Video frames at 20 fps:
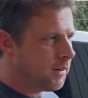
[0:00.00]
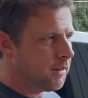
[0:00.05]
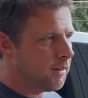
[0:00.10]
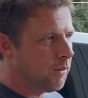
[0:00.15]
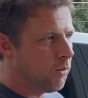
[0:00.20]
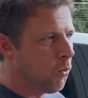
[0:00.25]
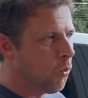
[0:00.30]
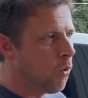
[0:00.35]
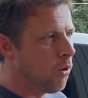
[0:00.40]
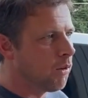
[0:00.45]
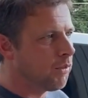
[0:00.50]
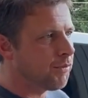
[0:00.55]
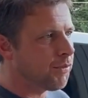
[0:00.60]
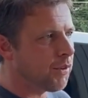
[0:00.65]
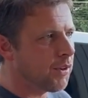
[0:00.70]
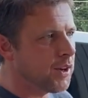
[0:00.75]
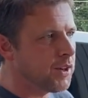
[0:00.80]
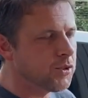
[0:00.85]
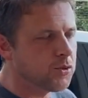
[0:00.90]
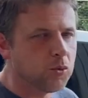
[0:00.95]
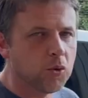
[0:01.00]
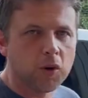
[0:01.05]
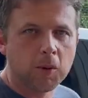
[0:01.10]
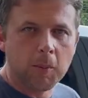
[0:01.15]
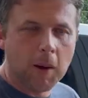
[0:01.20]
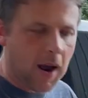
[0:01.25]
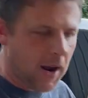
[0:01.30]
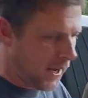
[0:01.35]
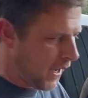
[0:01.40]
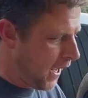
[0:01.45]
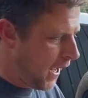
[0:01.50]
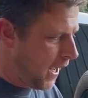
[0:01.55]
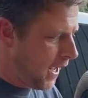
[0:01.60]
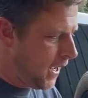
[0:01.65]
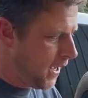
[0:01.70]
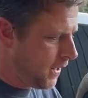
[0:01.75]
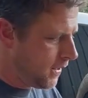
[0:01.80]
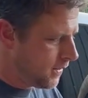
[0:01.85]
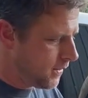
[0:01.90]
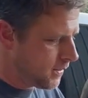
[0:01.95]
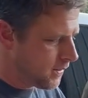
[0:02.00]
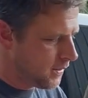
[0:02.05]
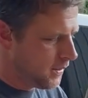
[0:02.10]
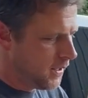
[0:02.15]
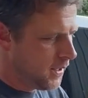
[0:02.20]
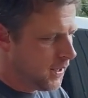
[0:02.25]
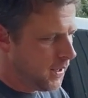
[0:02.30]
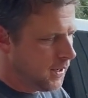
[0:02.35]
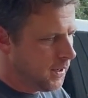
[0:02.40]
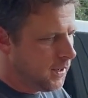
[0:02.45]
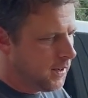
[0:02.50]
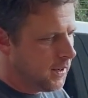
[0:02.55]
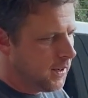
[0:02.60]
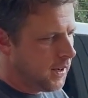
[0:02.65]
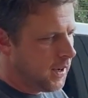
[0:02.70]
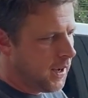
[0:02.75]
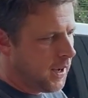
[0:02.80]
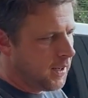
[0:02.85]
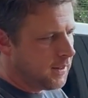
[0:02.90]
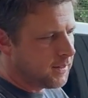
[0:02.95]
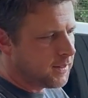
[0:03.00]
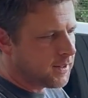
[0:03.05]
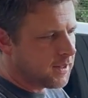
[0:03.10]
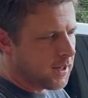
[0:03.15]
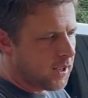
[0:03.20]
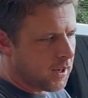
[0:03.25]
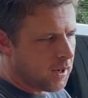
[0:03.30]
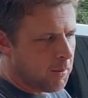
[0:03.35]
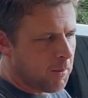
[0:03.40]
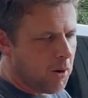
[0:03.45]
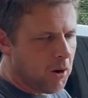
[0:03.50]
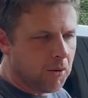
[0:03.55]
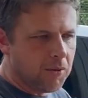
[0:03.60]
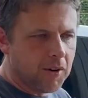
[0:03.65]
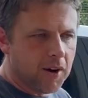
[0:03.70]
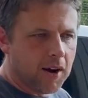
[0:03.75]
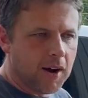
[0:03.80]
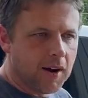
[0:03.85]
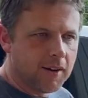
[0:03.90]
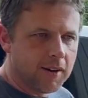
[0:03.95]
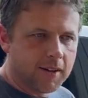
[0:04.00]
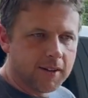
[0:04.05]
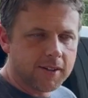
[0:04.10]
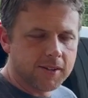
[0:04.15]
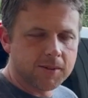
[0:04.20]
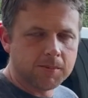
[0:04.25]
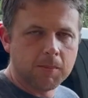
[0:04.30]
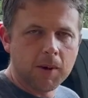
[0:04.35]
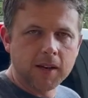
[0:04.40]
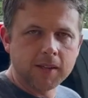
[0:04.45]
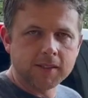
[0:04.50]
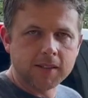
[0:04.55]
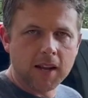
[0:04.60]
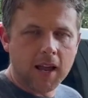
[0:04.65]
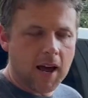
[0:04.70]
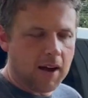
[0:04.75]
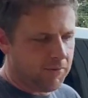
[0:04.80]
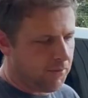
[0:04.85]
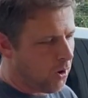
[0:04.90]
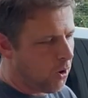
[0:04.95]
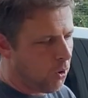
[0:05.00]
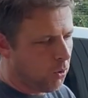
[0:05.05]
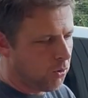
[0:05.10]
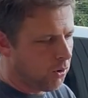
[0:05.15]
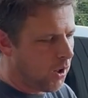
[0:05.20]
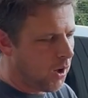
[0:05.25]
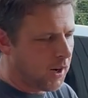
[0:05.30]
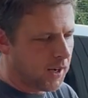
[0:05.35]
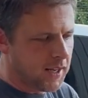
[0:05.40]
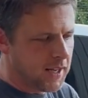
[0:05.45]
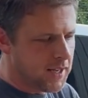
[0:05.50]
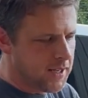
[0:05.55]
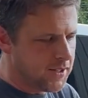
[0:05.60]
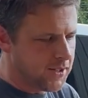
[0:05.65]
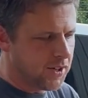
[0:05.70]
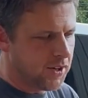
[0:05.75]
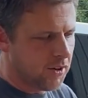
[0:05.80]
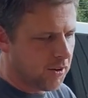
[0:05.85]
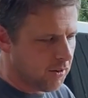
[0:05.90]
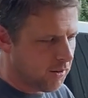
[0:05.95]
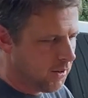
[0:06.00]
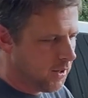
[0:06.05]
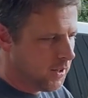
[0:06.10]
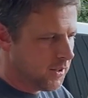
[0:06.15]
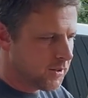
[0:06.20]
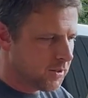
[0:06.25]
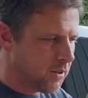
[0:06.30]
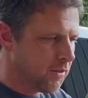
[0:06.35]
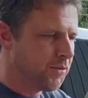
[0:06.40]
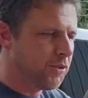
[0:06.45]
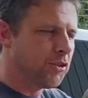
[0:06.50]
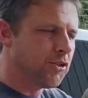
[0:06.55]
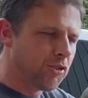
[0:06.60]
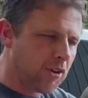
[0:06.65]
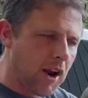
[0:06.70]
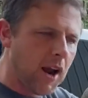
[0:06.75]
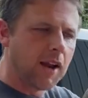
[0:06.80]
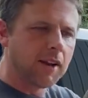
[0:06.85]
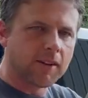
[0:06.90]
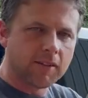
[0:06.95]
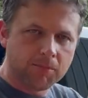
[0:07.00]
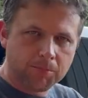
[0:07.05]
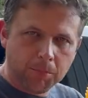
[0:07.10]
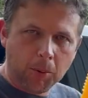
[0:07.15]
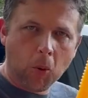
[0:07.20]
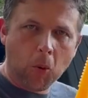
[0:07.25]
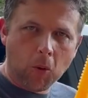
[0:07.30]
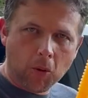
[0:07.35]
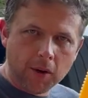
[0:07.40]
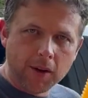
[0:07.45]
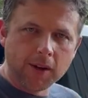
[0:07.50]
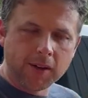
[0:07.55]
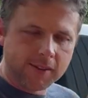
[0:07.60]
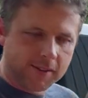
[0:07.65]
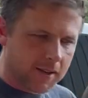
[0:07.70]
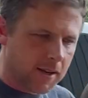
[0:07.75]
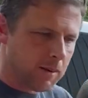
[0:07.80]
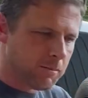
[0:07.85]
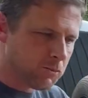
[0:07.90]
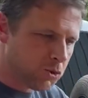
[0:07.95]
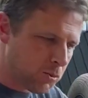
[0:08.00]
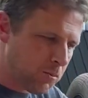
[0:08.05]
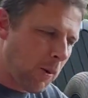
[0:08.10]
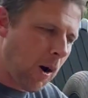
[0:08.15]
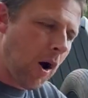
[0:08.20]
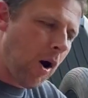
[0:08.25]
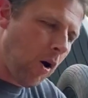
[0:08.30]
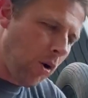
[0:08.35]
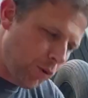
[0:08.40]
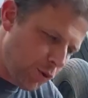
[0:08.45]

one for each one of my cans and stuck them on there, and it just makes life a whole lot easier. So if you're trying to pour it in something small,